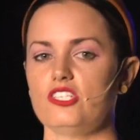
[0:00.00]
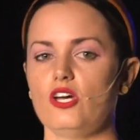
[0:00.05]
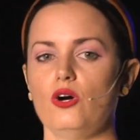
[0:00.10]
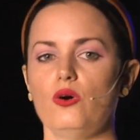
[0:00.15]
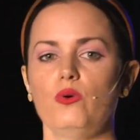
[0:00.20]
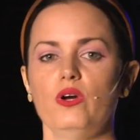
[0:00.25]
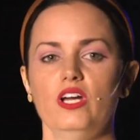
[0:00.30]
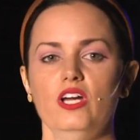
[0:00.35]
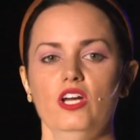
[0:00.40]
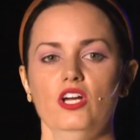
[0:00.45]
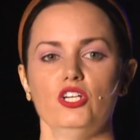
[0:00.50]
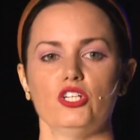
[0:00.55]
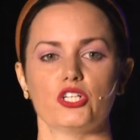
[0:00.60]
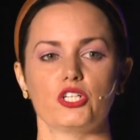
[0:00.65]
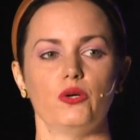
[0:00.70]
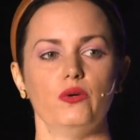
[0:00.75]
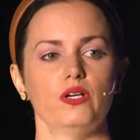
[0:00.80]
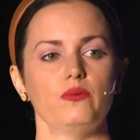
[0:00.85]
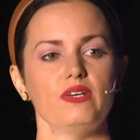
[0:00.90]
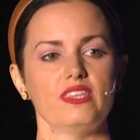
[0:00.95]
So
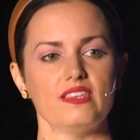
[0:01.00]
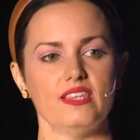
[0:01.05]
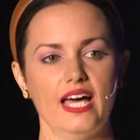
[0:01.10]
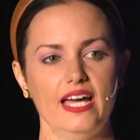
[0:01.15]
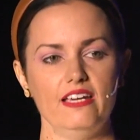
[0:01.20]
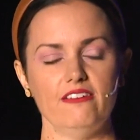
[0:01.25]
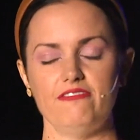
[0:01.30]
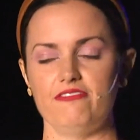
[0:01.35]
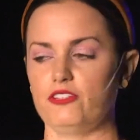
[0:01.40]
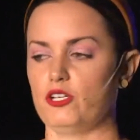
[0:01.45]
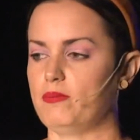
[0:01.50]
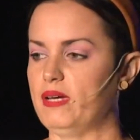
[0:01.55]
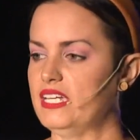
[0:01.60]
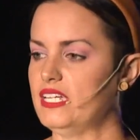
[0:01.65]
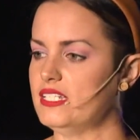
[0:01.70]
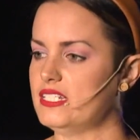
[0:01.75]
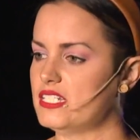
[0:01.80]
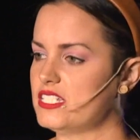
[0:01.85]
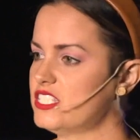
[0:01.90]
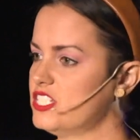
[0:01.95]
you're going with life,
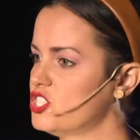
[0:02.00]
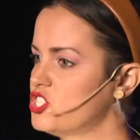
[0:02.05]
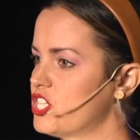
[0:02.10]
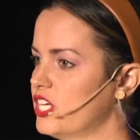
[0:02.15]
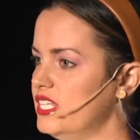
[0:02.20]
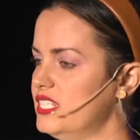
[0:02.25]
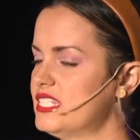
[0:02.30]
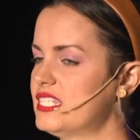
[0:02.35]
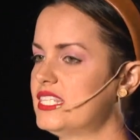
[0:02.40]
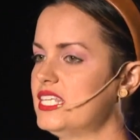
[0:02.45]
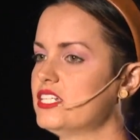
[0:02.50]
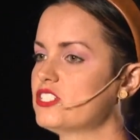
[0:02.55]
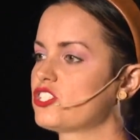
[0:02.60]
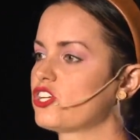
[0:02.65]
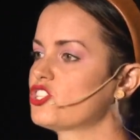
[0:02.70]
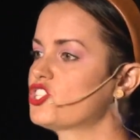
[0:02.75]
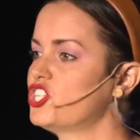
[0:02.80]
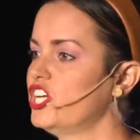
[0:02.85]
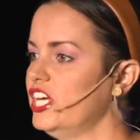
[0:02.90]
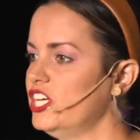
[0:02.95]
you're making decisions,
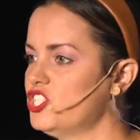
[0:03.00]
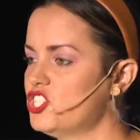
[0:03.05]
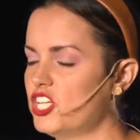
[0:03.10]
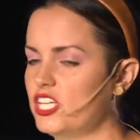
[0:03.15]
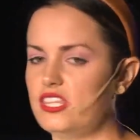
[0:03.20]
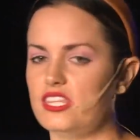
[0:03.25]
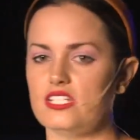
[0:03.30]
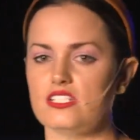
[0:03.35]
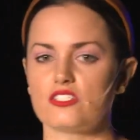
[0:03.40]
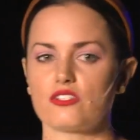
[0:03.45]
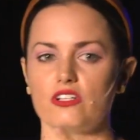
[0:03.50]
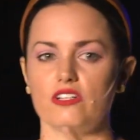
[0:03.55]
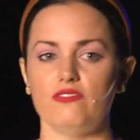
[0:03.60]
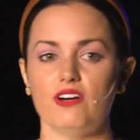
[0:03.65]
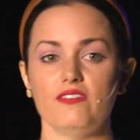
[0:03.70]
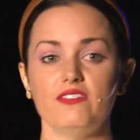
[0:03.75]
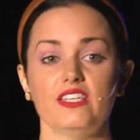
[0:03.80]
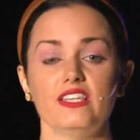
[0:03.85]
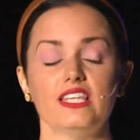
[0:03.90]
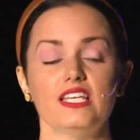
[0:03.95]
things are changing, things
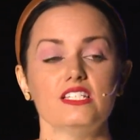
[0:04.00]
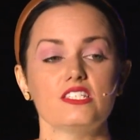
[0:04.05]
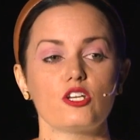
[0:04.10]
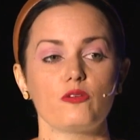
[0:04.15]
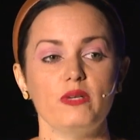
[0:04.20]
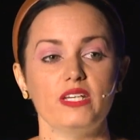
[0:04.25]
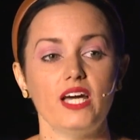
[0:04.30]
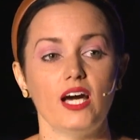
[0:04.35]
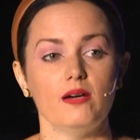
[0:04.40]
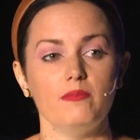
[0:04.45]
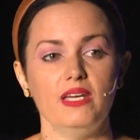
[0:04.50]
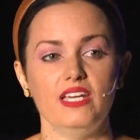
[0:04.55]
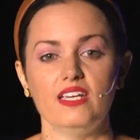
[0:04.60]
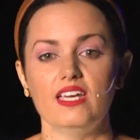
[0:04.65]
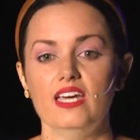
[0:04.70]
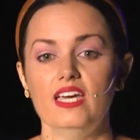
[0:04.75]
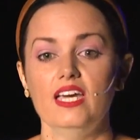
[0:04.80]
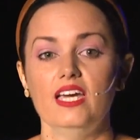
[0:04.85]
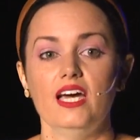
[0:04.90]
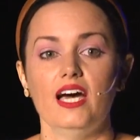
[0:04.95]
are evolving, things are
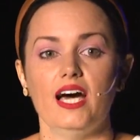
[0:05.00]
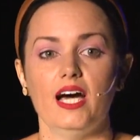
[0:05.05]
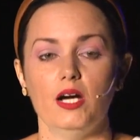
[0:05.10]
becoming